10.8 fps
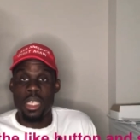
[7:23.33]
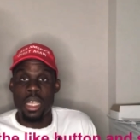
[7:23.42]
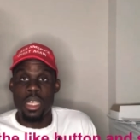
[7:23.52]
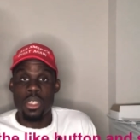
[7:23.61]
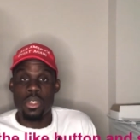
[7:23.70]

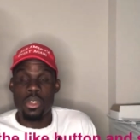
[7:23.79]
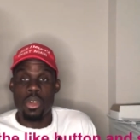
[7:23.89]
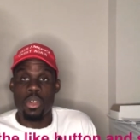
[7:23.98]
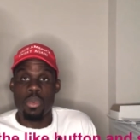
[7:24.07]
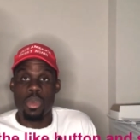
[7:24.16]
guns
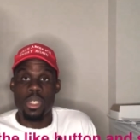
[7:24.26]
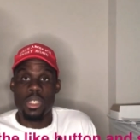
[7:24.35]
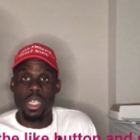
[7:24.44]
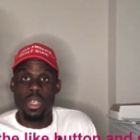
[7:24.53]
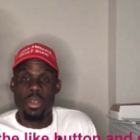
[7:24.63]
are the ones
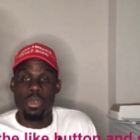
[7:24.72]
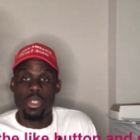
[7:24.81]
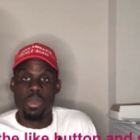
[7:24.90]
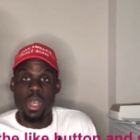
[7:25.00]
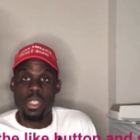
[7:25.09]
that are
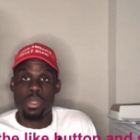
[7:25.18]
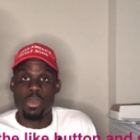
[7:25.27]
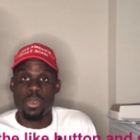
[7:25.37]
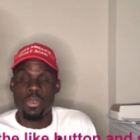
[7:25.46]
responsible